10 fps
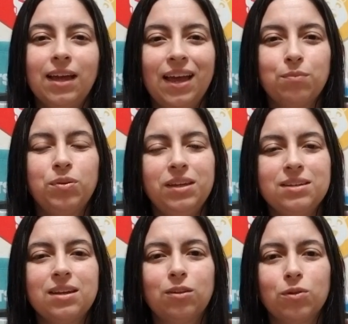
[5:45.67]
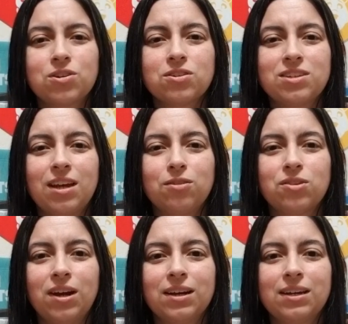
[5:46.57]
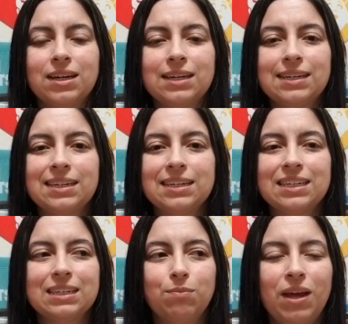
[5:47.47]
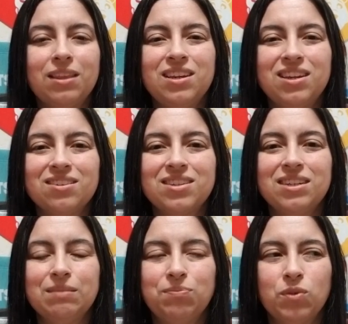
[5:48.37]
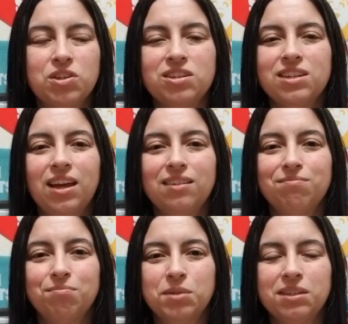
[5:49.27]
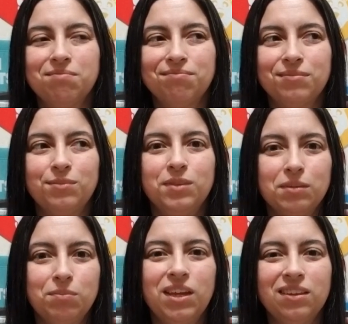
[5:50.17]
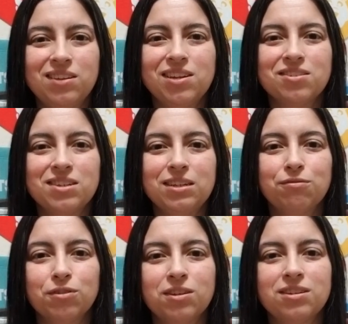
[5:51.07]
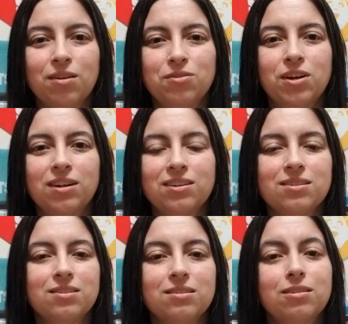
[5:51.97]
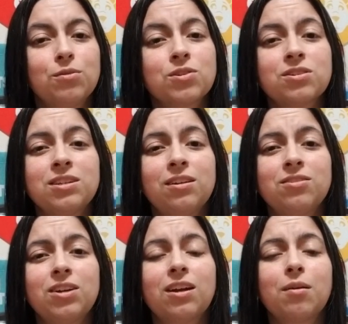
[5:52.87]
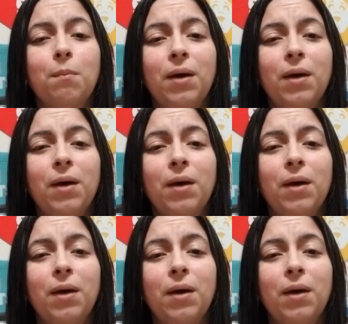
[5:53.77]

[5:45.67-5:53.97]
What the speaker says: And please get the original soundtrack. Pay the DLC, which is sad. But get the DLC for the soundtrack. Because the original soundtrack,